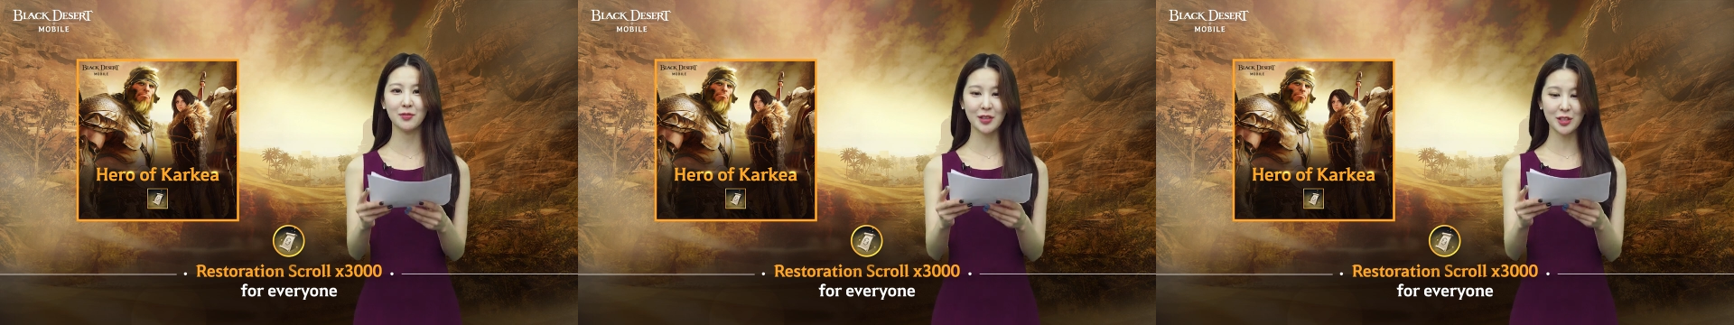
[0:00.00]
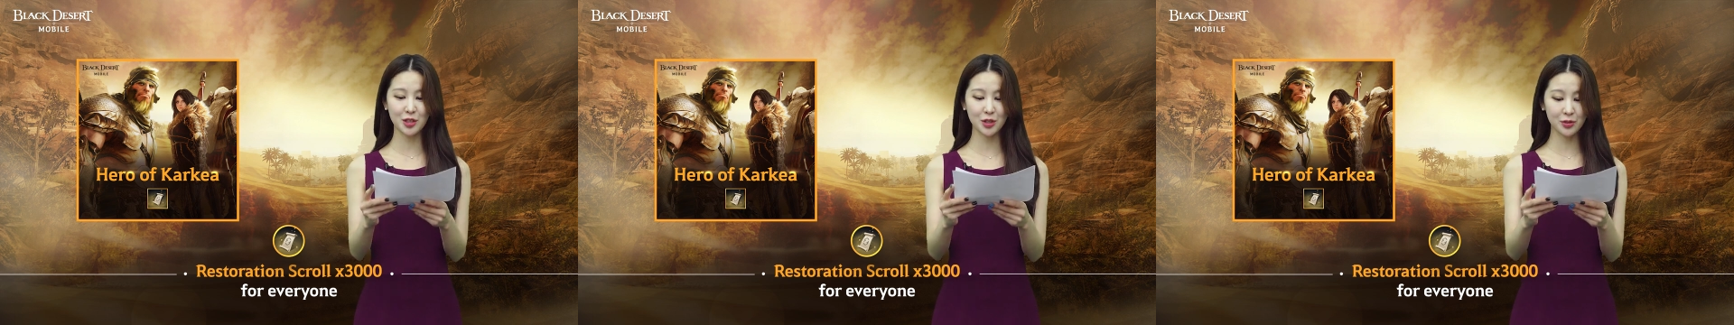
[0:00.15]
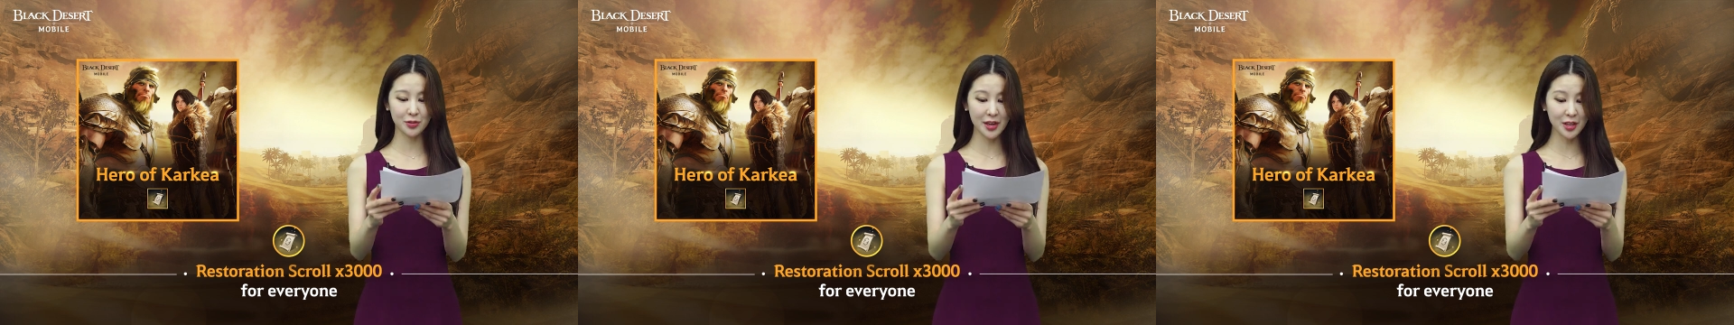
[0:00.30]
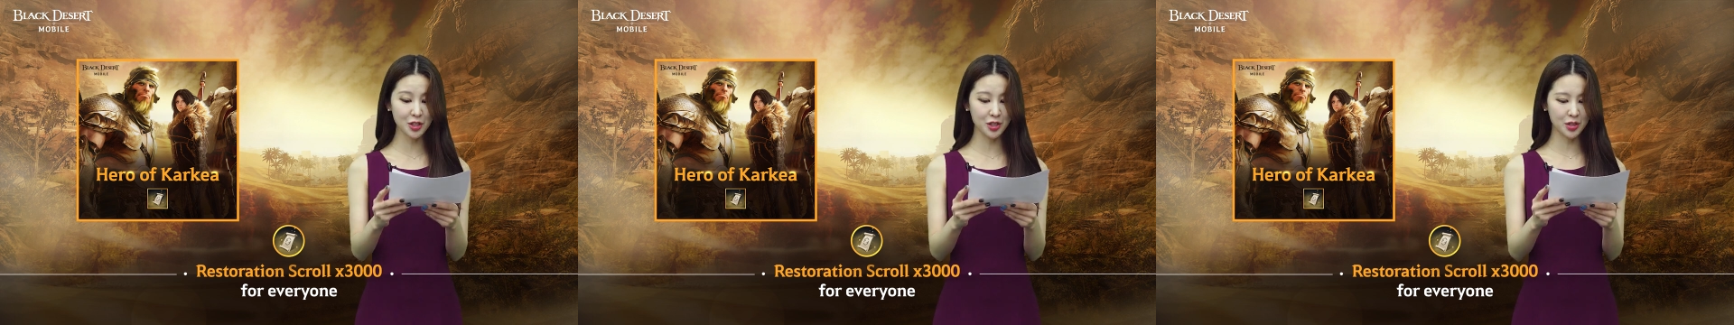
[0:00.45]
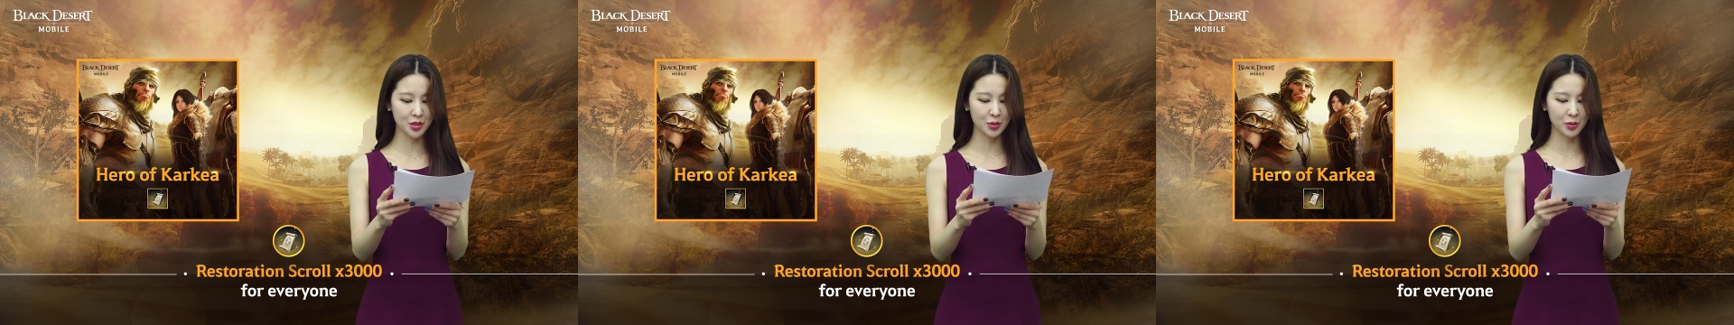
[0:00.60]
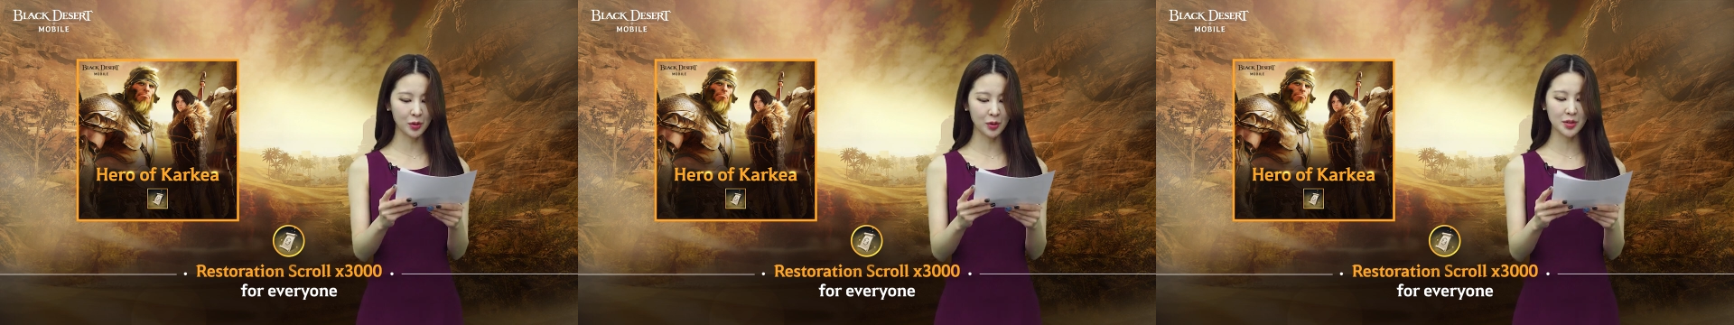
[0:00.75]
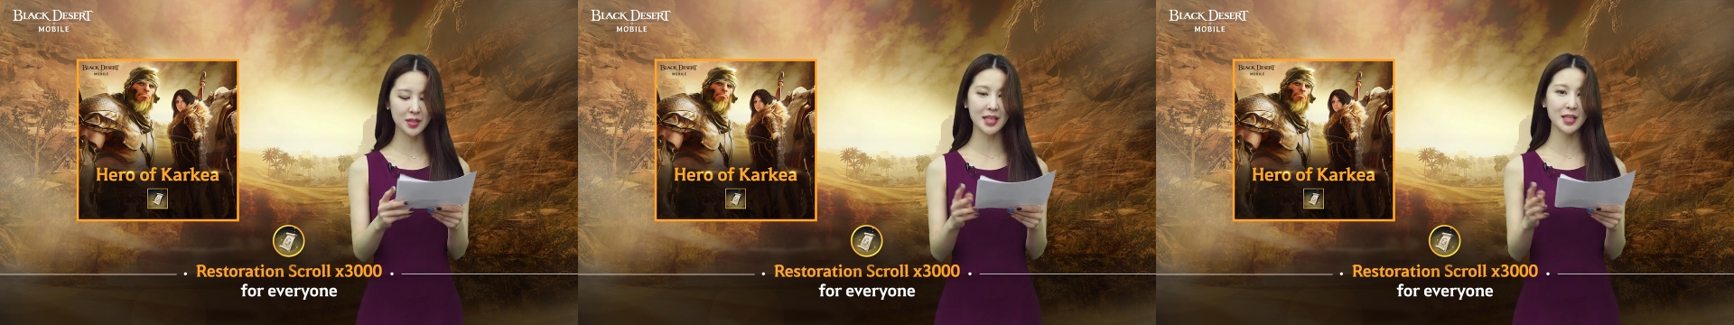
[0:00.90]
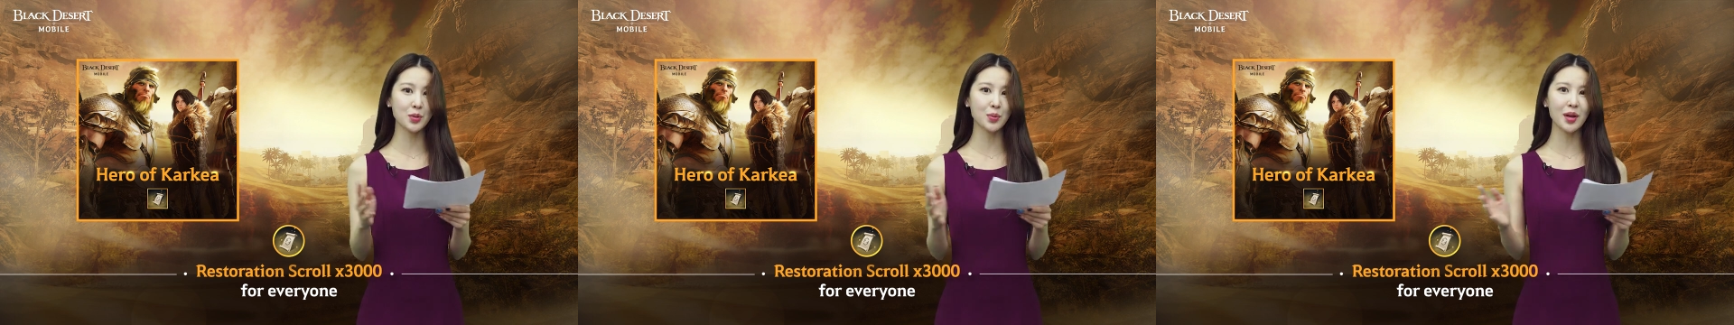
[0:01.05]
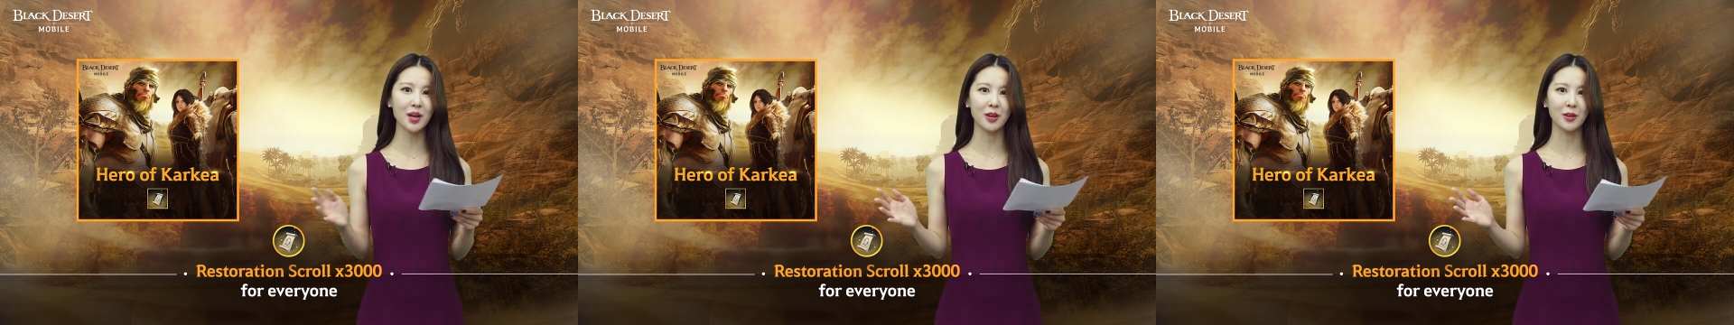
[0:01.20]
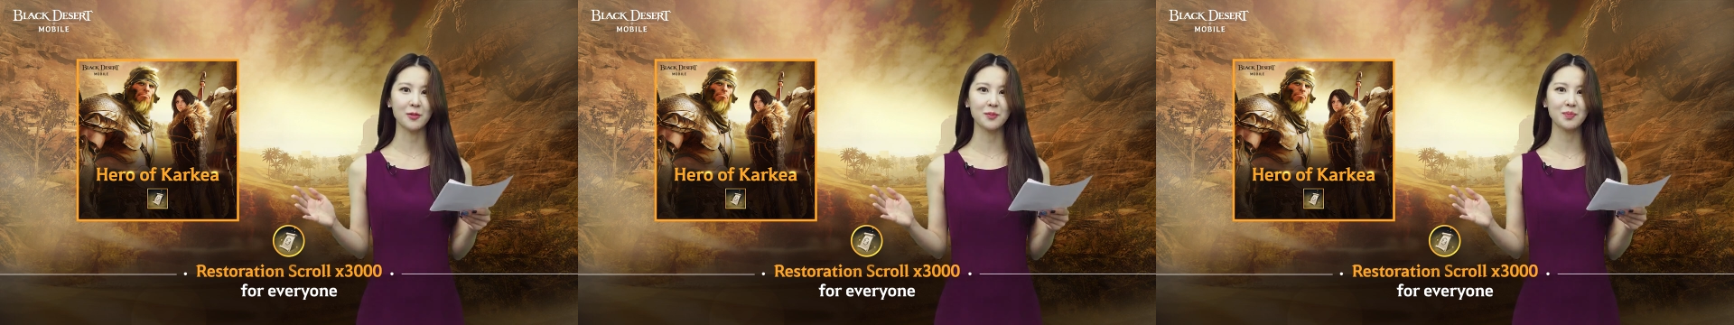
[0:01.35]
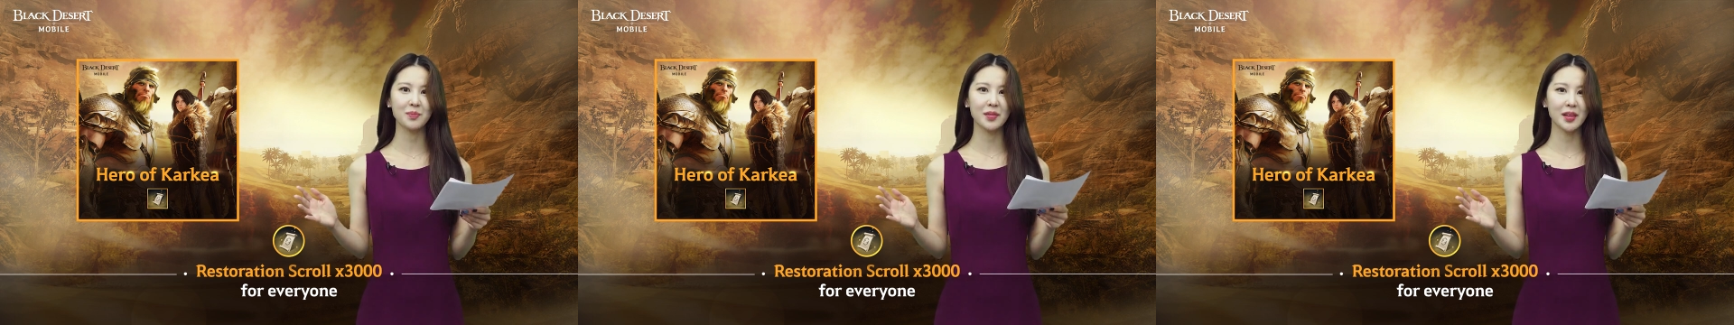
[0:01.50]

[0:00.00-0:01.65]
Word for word: restoration scrolls as well.